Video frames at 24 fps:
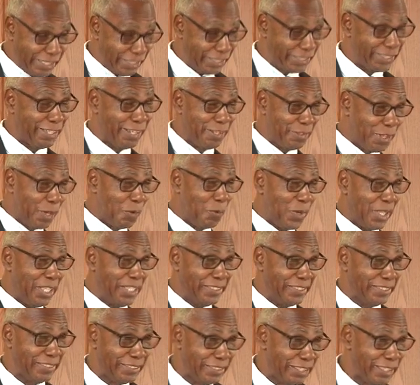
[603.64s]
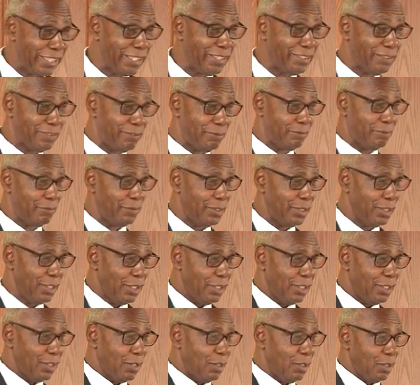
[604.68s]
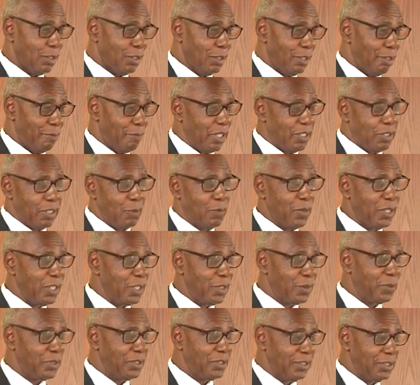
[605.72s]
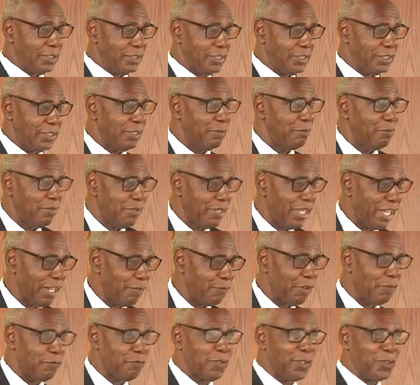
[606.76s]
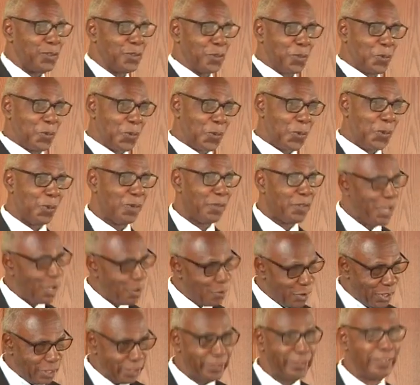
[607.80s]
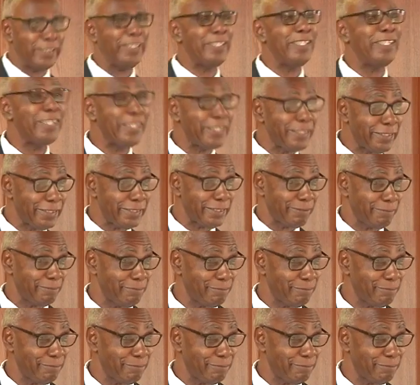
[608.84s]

it, because they will see it, no matter what criticism they have of the school, they will see it.